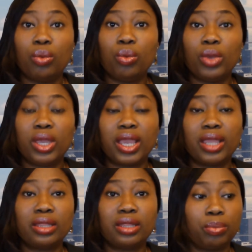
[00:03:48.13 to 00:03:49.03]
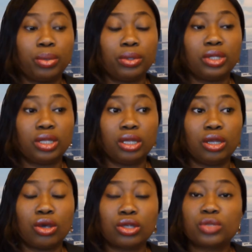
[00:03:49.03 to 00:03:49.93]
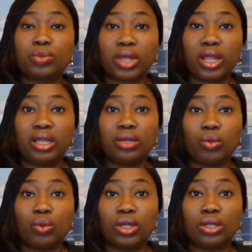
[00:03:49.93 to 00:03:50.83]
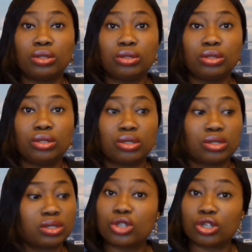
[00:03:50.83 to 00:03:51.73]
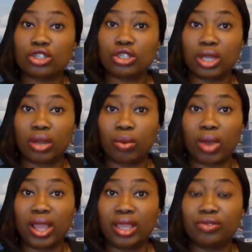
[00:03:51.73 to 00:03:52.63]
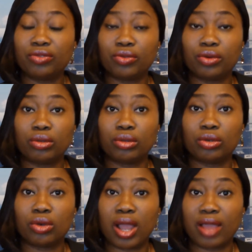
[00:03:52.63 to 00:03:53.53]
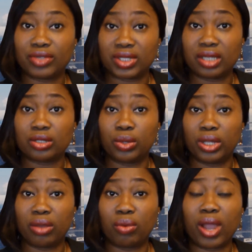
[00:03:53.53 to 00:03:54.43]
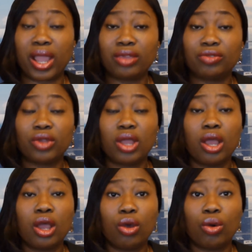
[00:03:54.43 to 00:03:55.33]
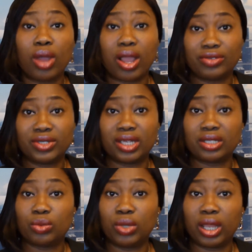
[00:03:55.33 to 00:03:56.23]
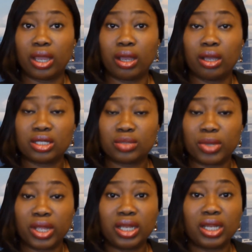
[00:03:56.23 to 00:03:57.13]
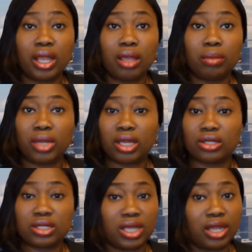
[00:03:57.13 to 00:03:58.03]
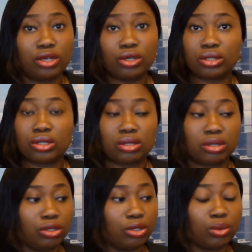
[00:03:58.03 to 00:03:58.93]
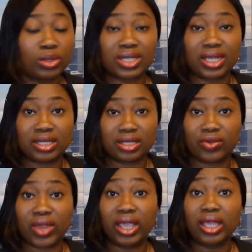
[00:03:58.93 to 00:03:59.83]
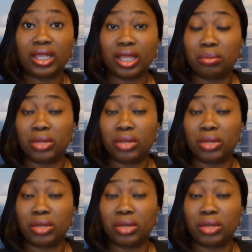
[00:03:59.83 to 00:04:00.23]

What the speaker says: where the husband will not touch their wife or have sex with their wife or have sex with their husband because they are not, you know, satisfying them